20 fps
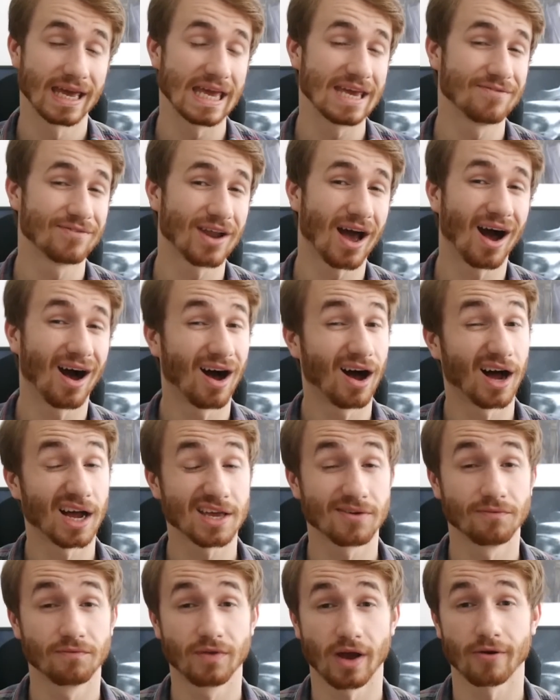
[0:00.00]
Even at
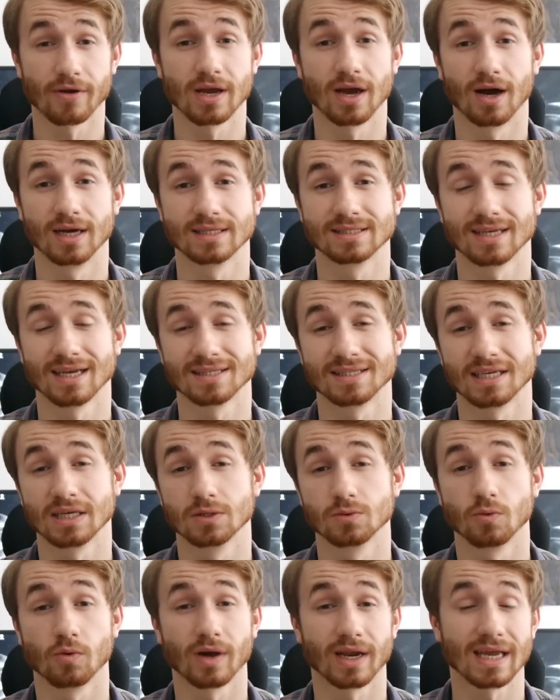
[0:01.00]
high and very high
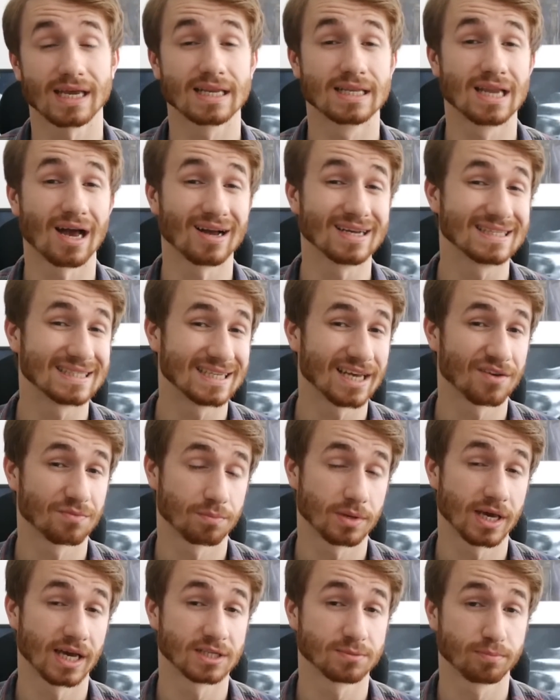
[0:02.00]
settings, we were getting 90
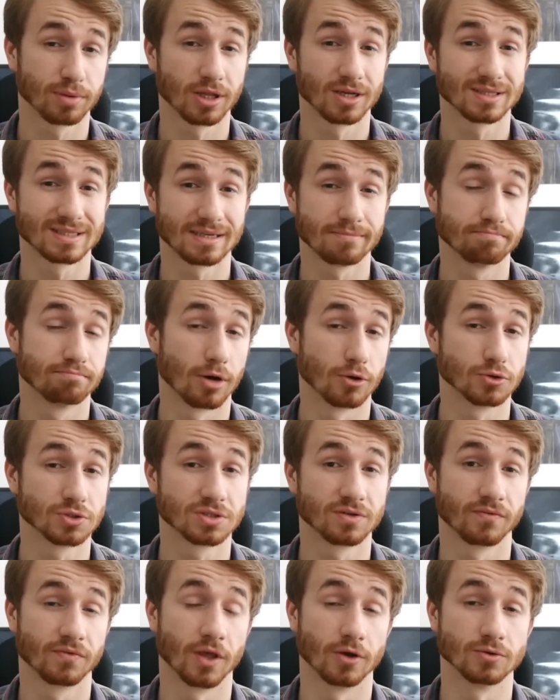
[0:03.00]
FPS plus in
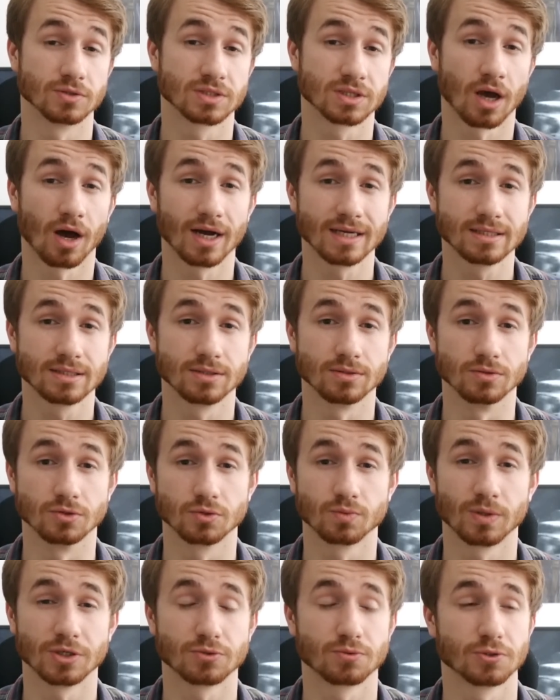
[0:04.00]
most of those
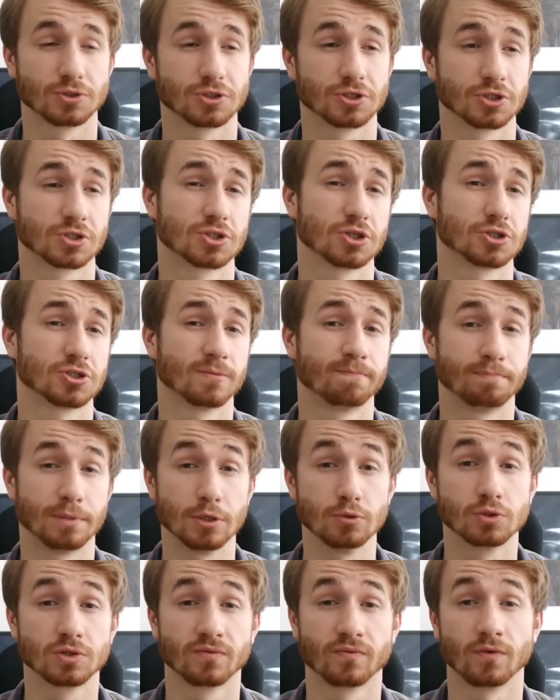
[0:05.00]
titles, which was just such a
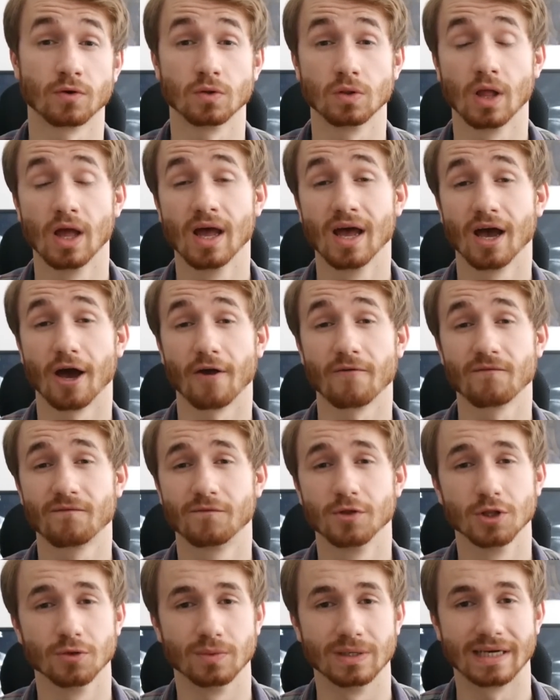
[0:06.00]
beautiful and
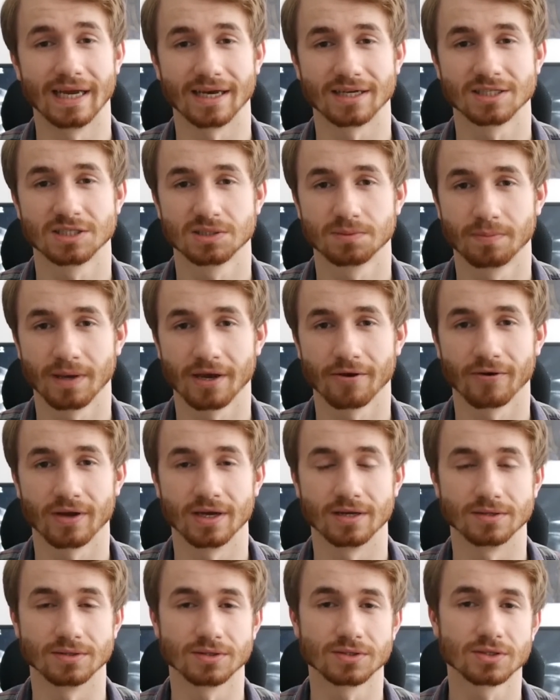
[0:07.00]
fluid
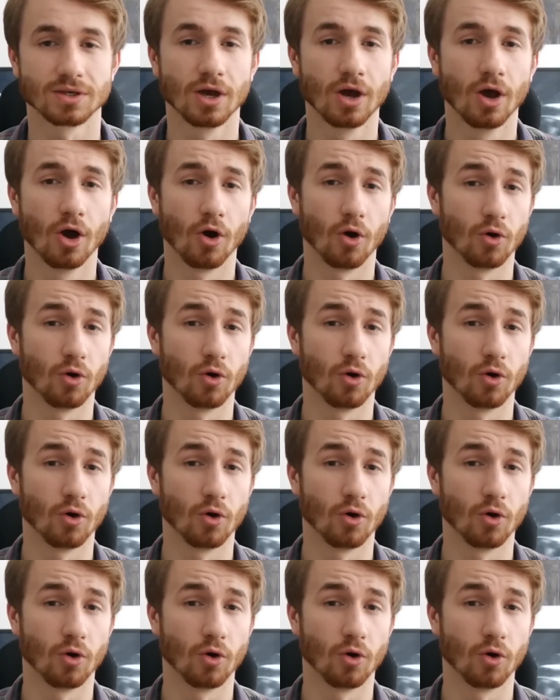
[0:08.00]
experience.